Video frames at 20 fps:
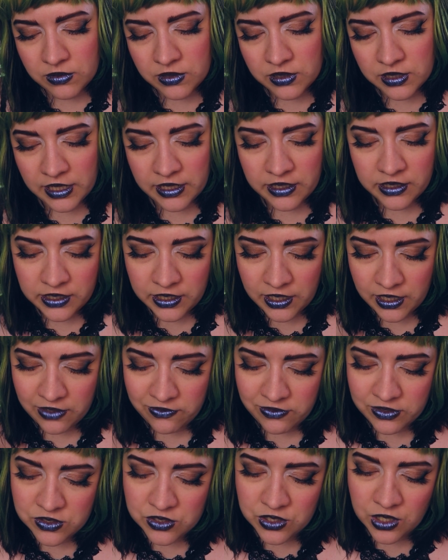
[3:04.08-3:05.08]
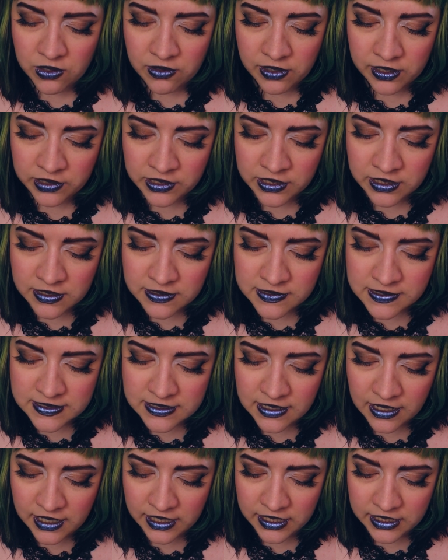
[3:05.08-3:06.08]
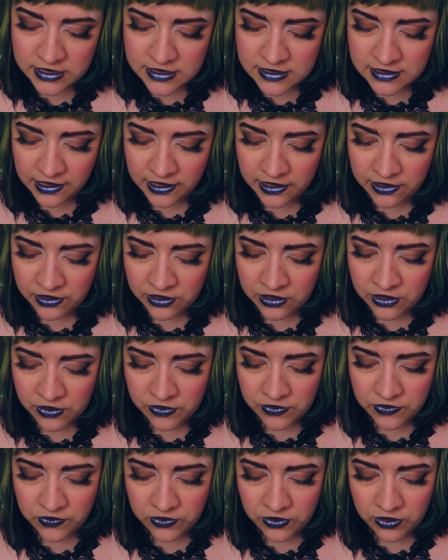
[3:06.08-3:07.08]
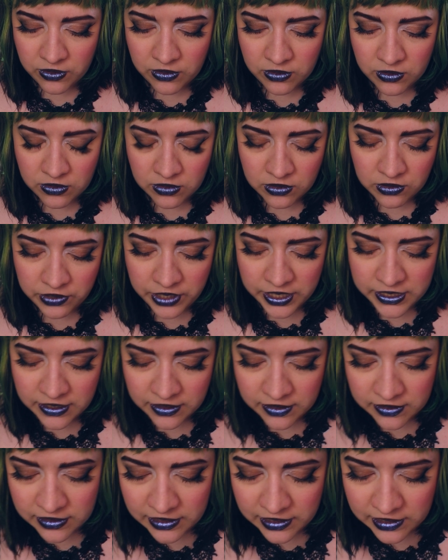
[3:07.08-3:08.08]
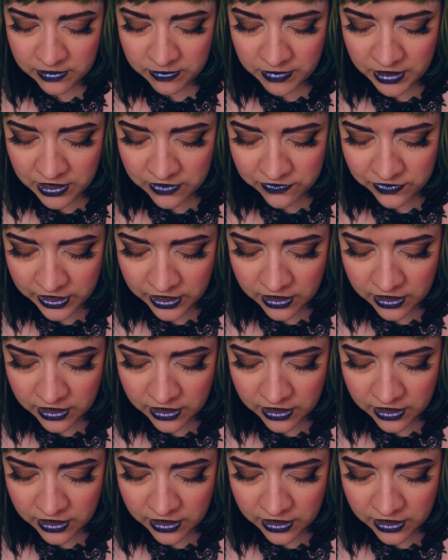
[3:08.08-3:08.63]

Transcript: That curvature around the sides here, and also creating a little bit of